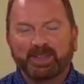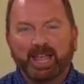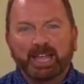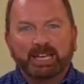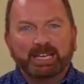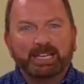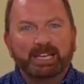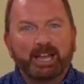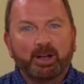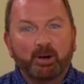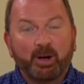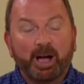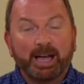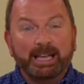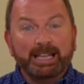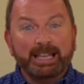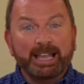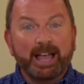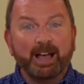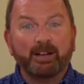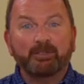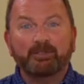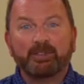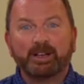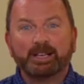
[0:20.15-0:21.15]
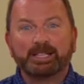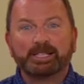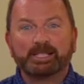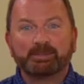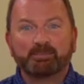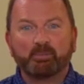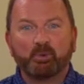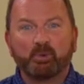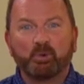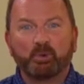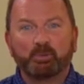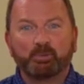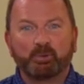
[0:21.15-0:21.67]
You know, I love a
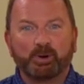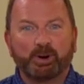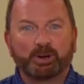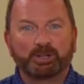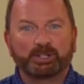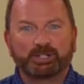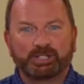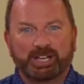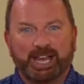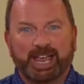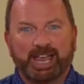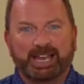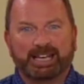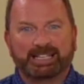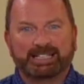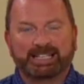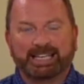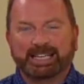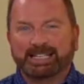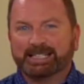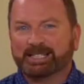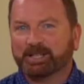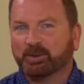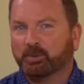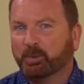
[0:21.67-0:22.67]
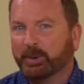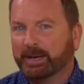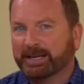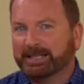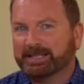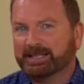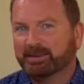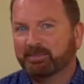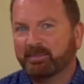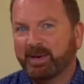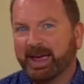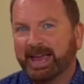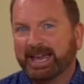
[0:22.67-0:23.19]
small project. It's quick to
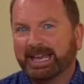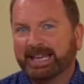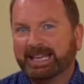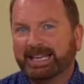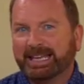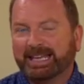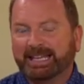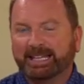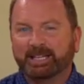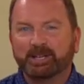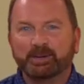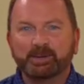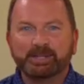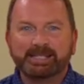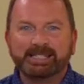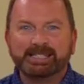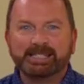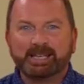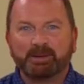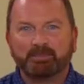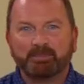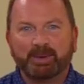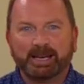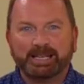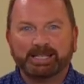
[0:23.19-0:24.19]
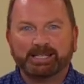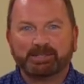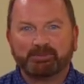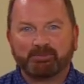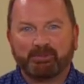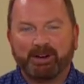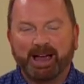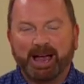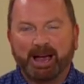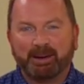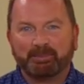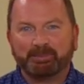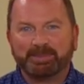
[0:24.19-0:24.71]
make, it uses up my
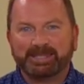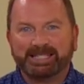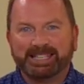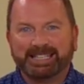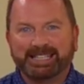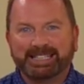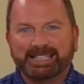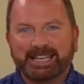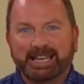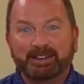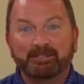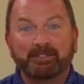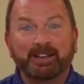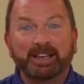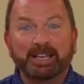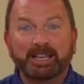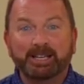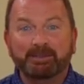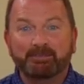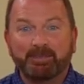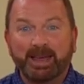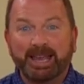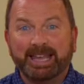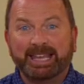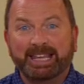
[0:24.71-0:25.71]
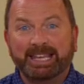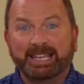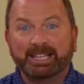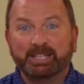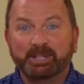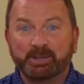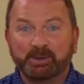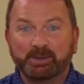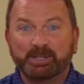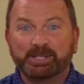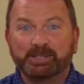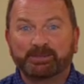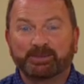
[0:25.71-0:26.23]
scraps, and if I can make it
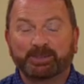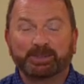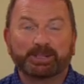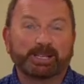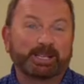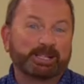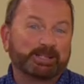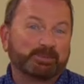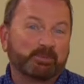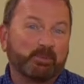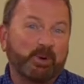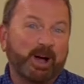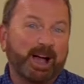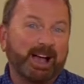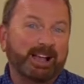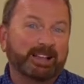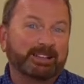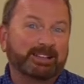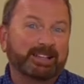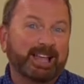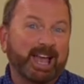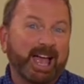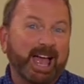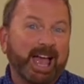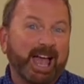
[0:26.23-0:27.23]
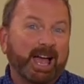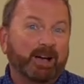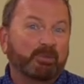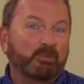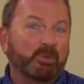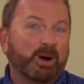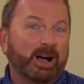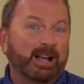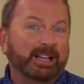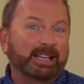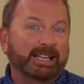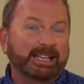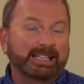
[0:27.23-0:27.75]
useful as well,
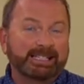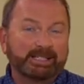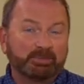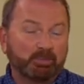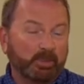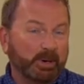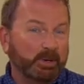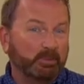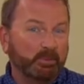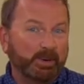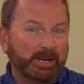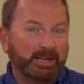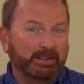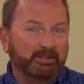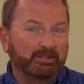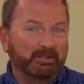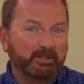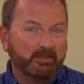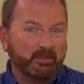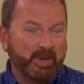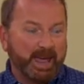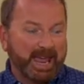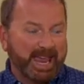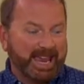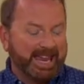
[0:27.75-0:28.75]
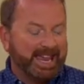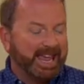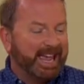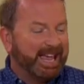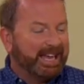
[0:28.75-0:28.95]
well, it's win-win for me.